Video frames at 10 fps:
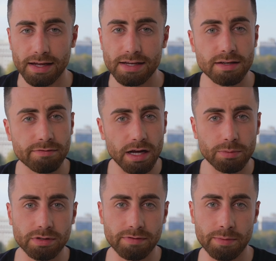is a
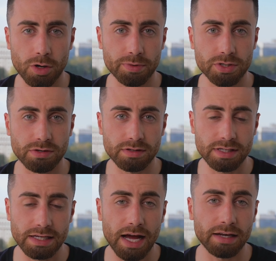viable development
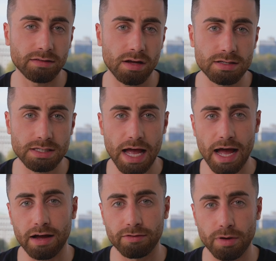opportunity and does
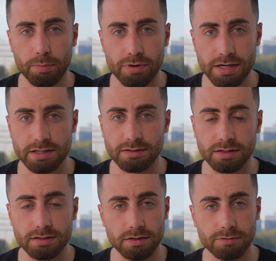have
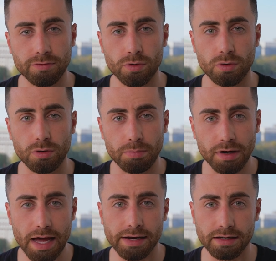precedent for
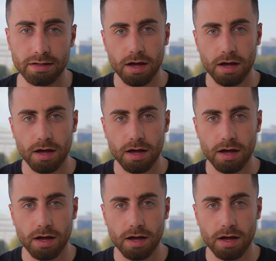planning.